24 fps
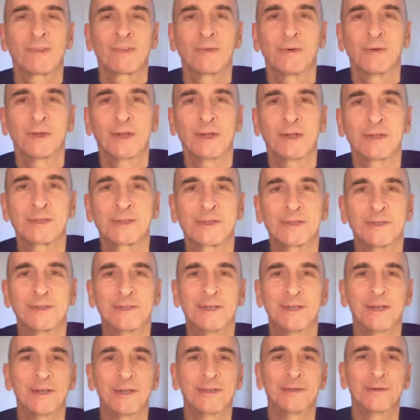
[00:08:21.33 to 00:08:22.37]
what else to
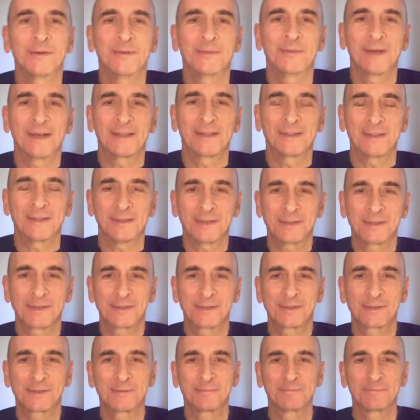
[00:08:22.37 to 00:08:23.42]
tell you about
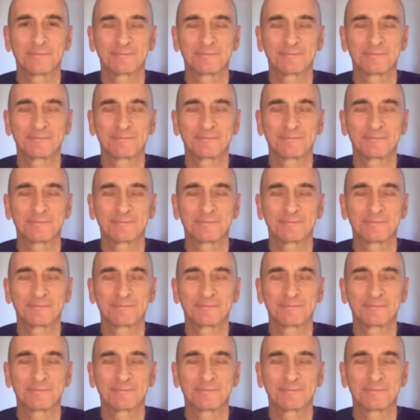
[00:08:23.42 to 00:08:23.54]
this?